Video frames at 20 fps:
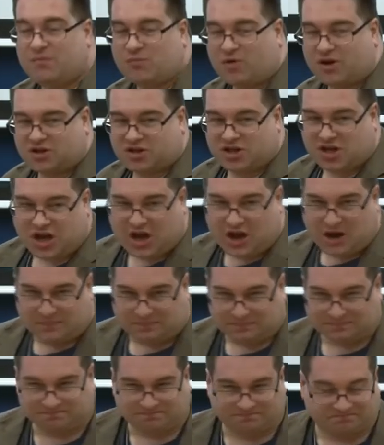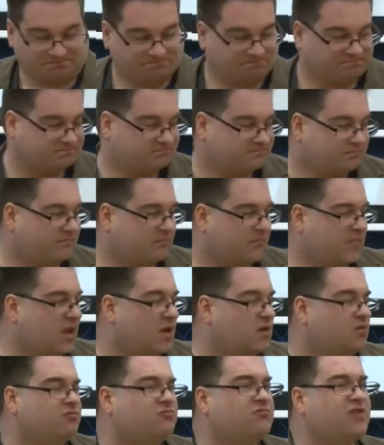1 to go.
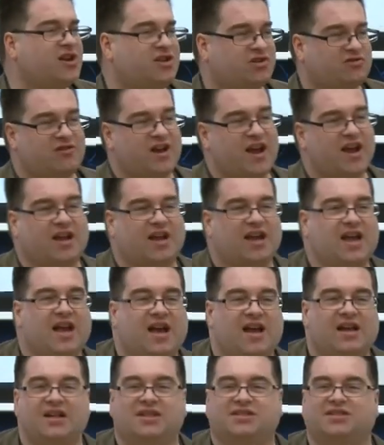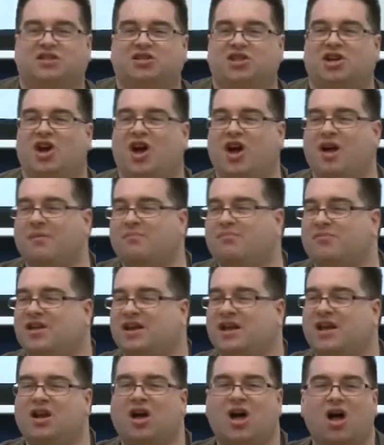Rhetoric, and it's a term that
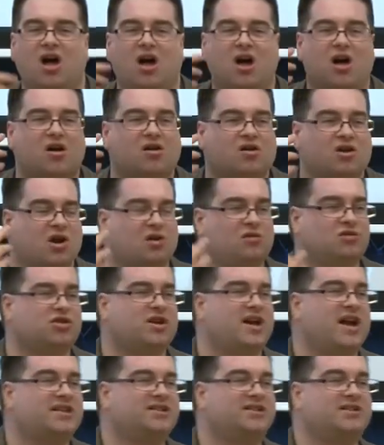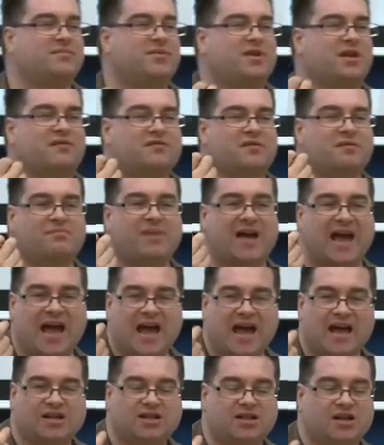in our culture has something of a
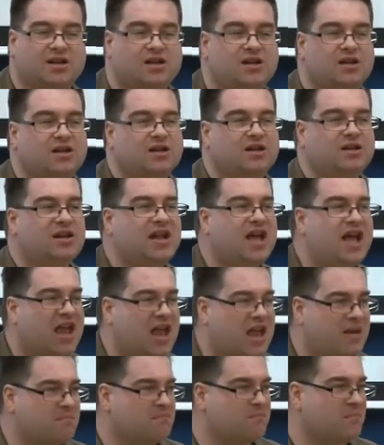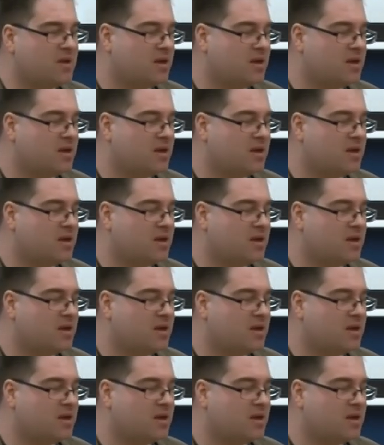bad name.